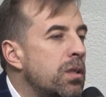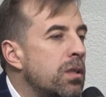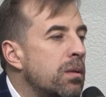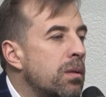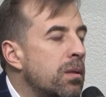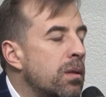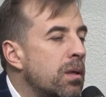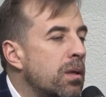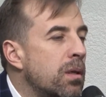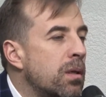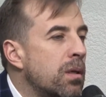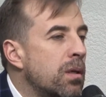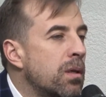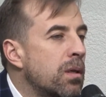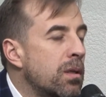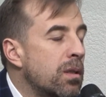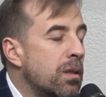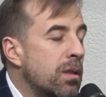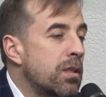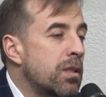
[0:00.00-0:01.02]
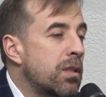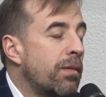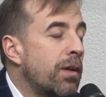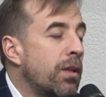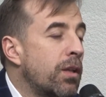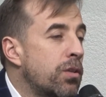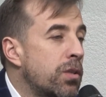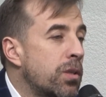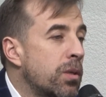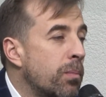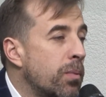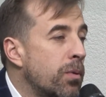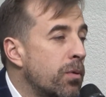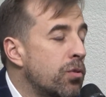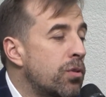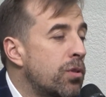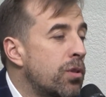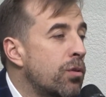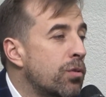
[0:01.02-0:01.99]
These two
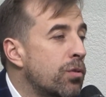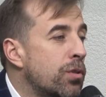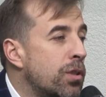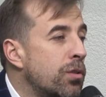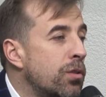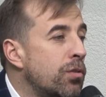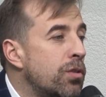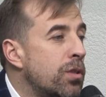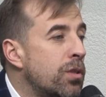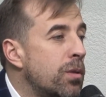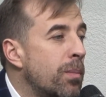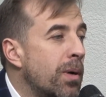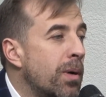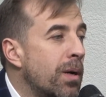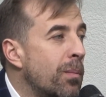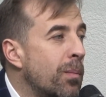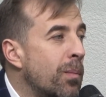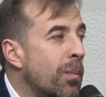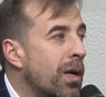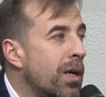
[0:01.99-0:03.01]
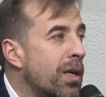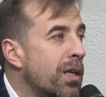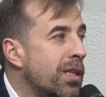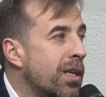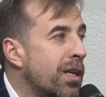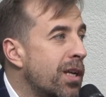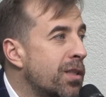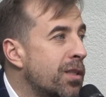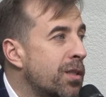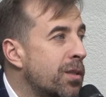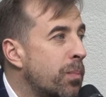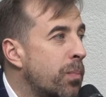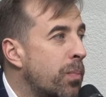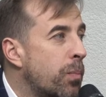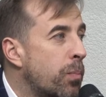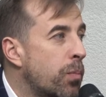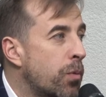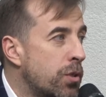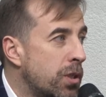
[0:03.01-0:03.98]
industries, like
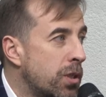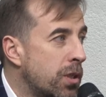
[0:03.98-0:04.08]
hospitality,